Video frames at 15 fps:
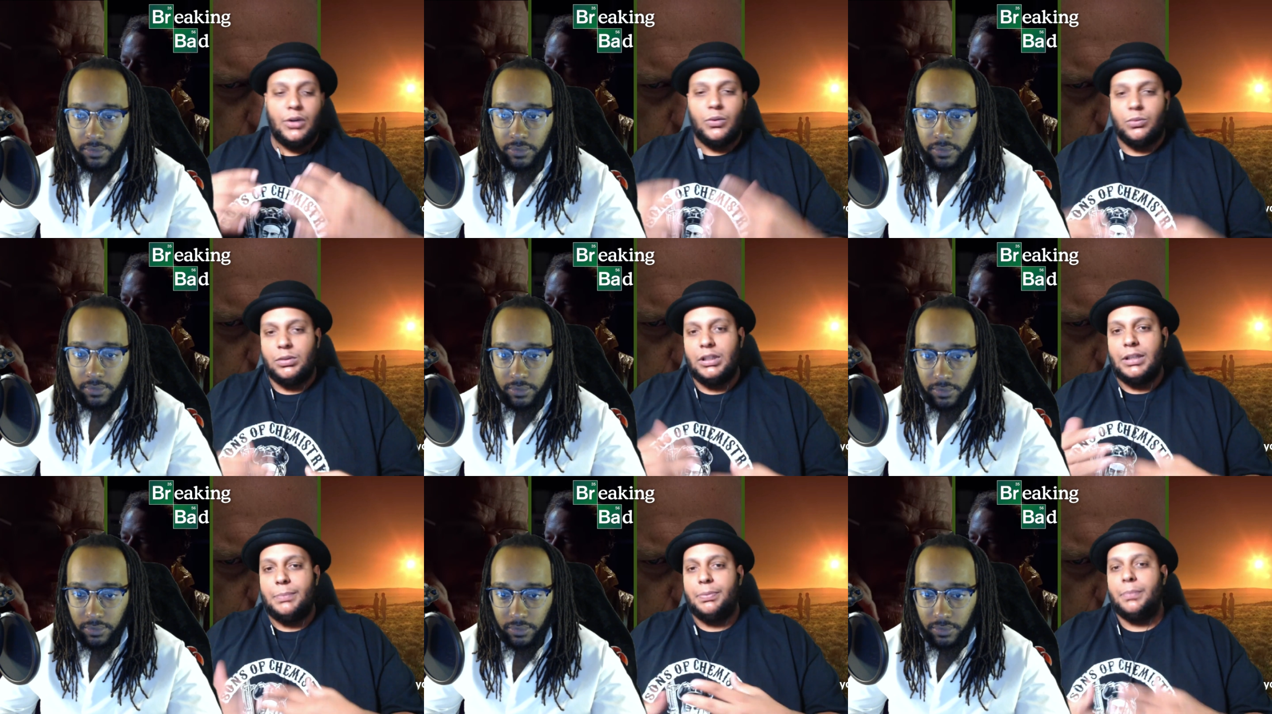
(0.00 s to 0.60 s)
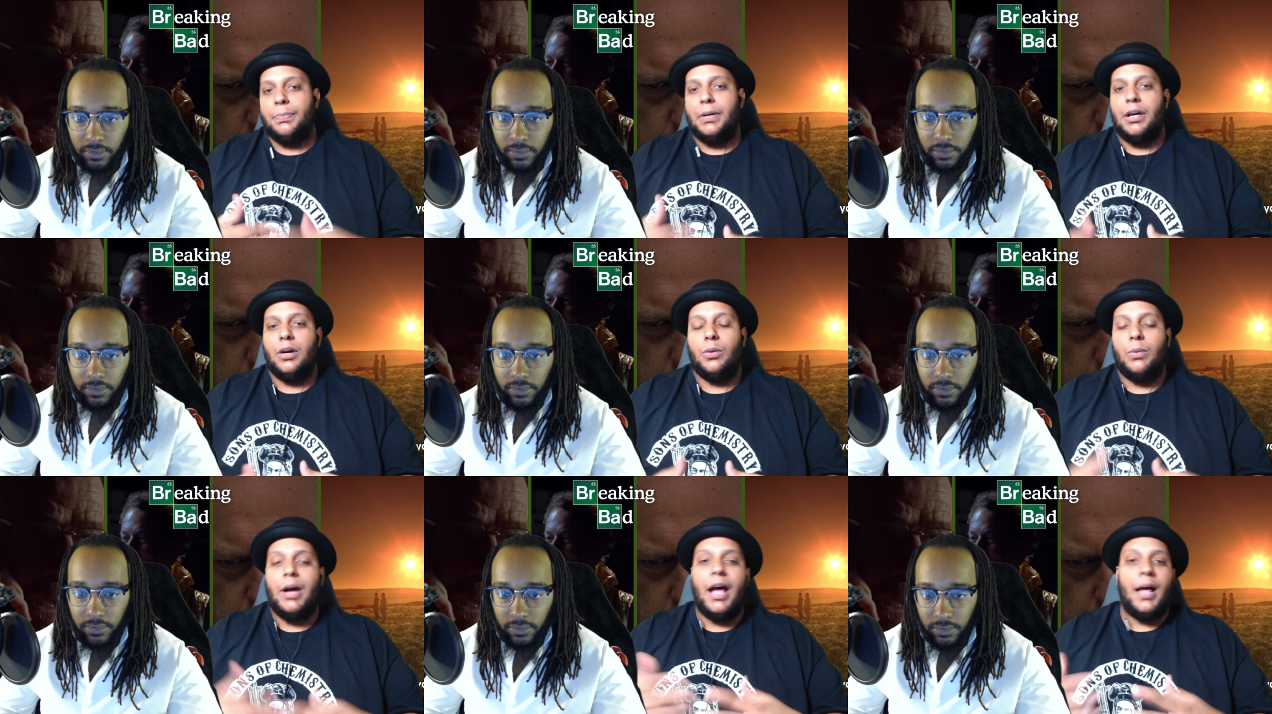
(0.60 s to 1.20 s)
Speaker 1: really propel
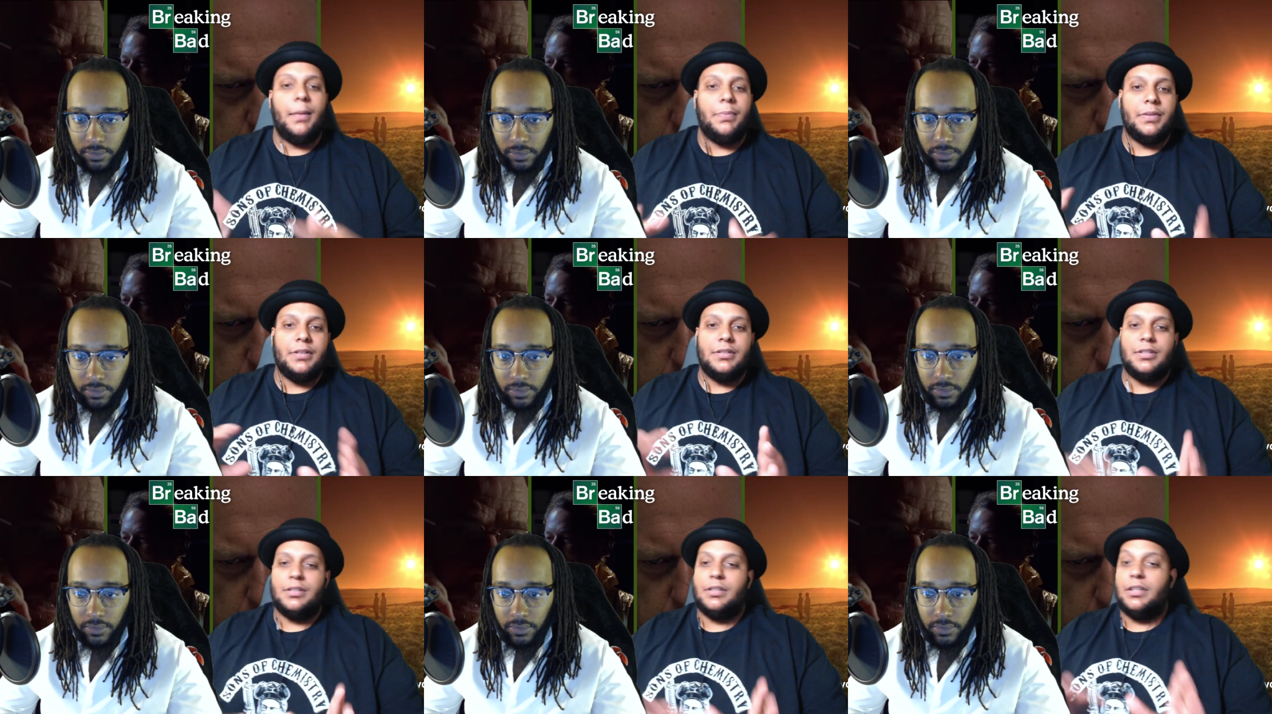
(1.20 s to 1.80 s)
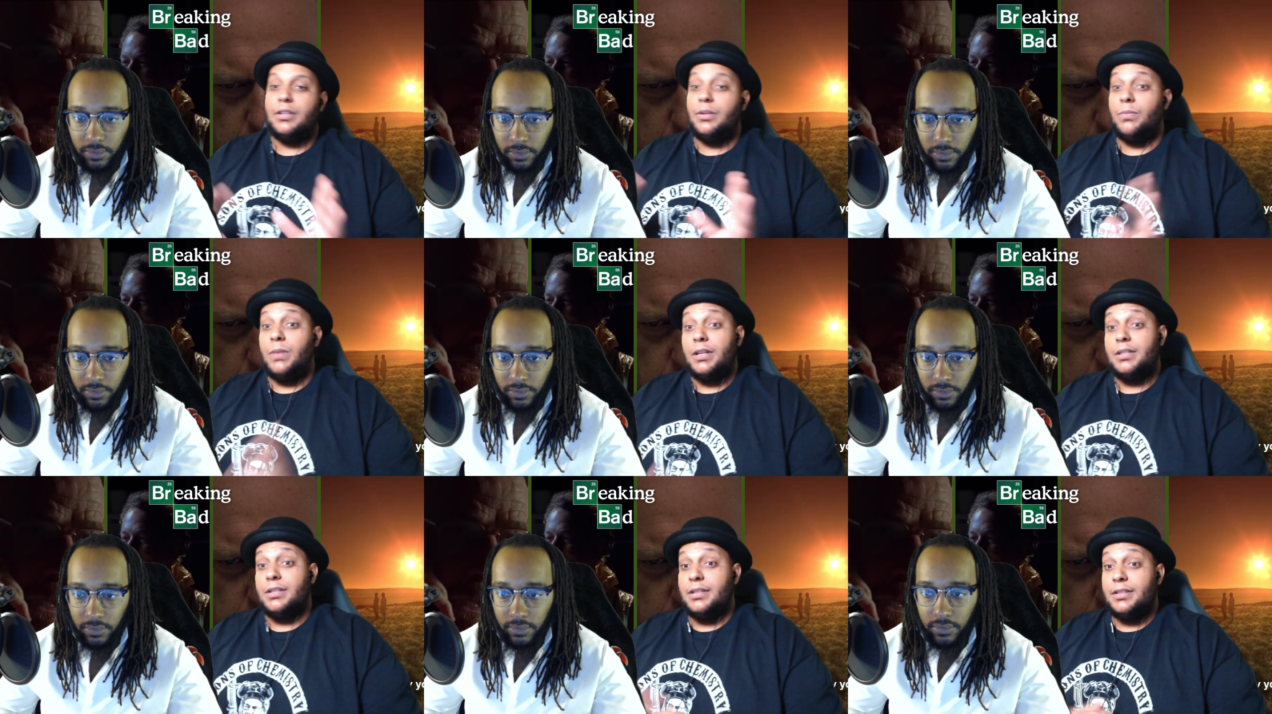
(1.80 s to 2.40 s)
what happens in the
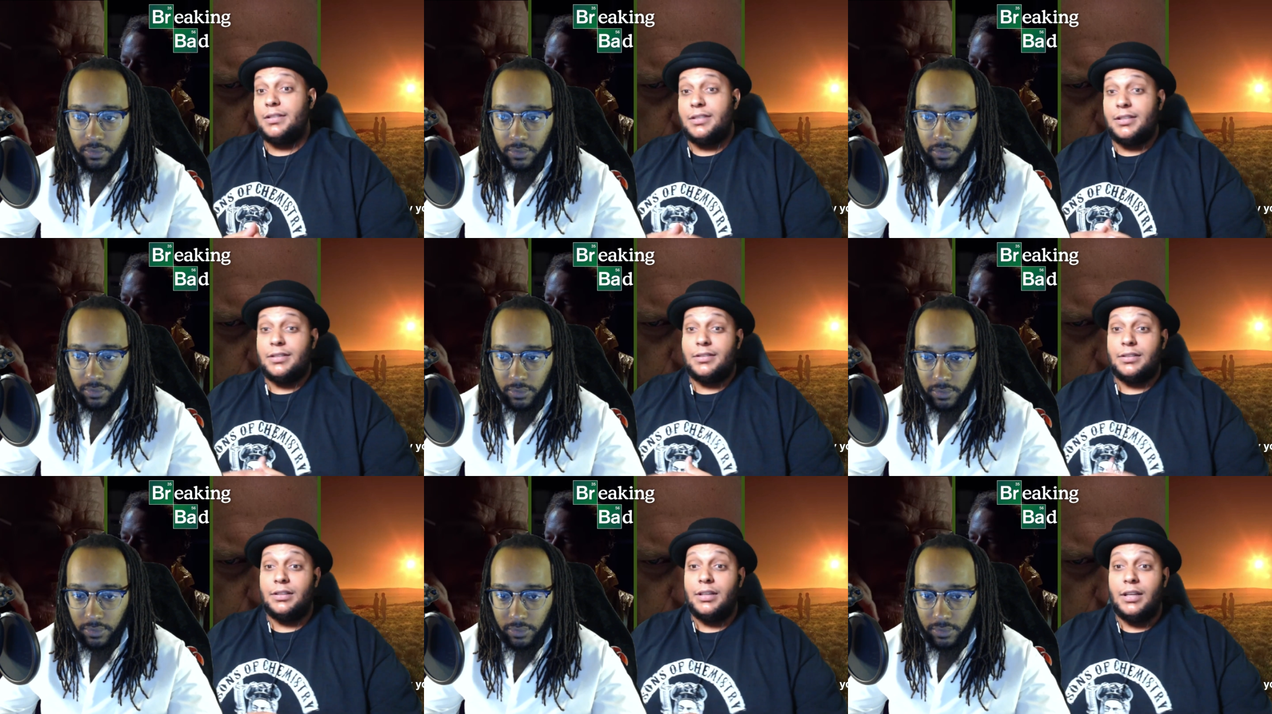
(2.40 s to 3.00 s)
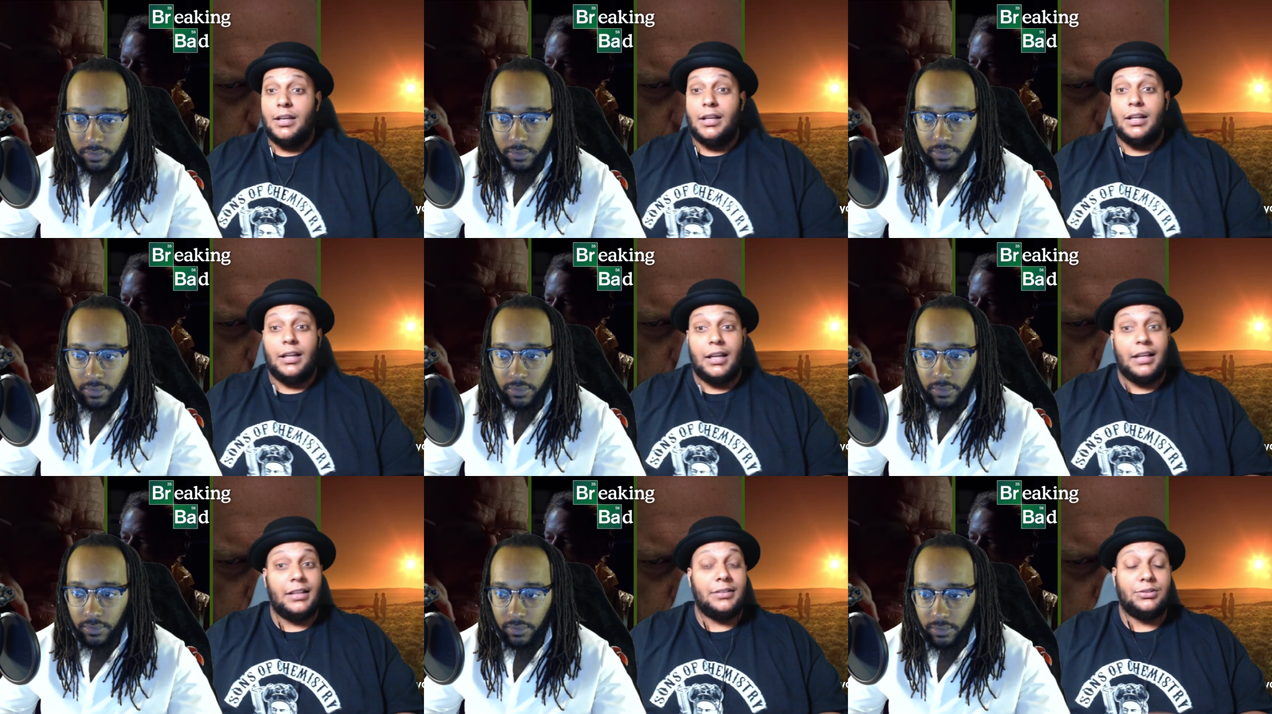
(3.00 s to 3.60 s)
rest of the season,
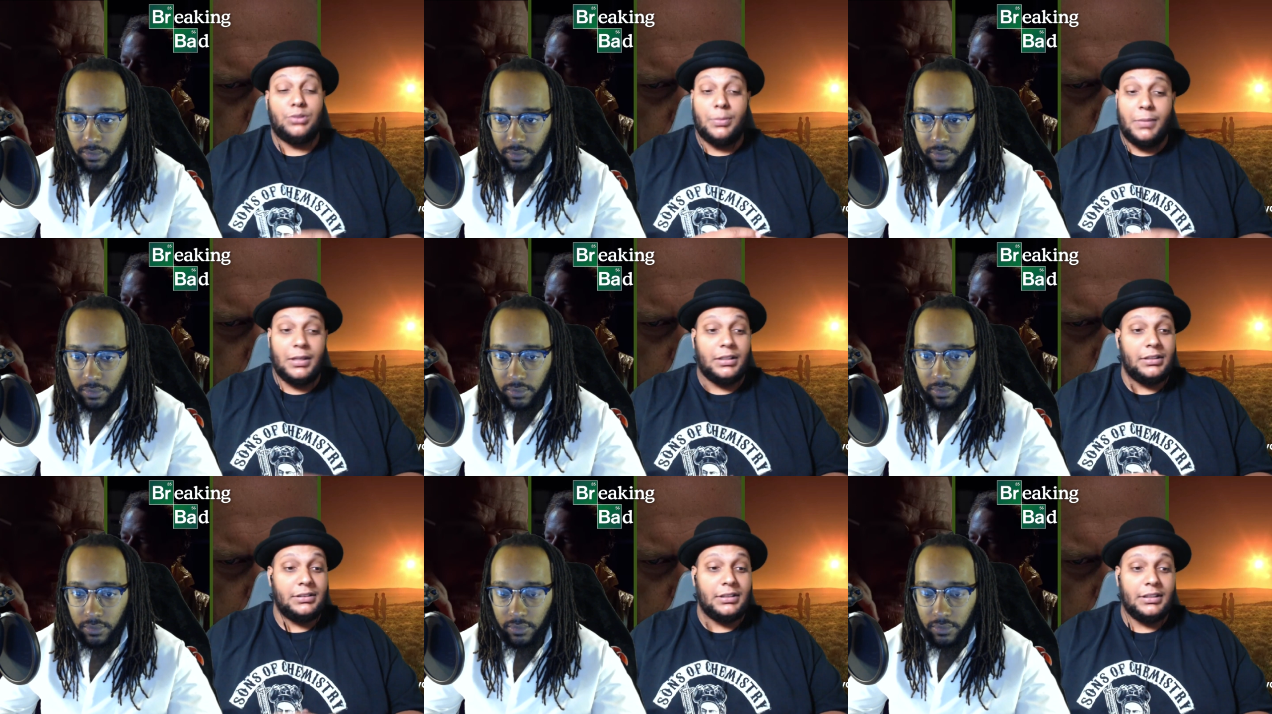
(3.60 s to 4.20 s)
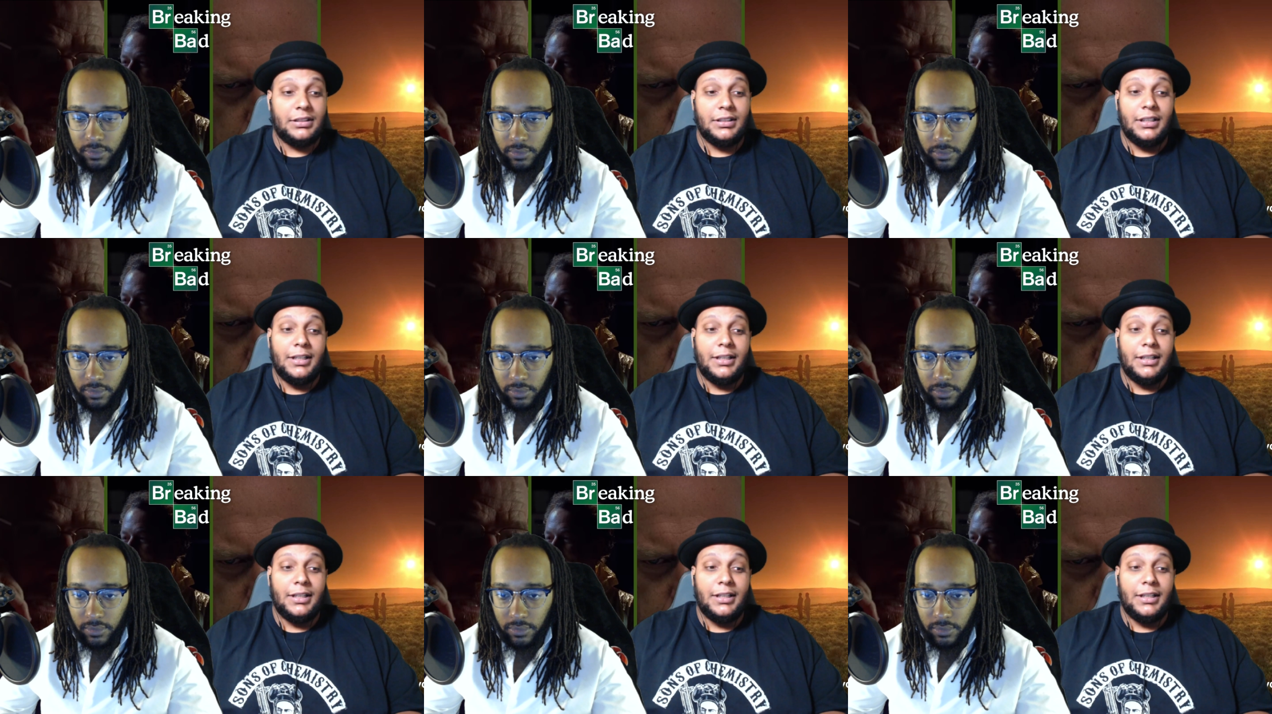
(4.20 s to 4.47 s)
like tremendously.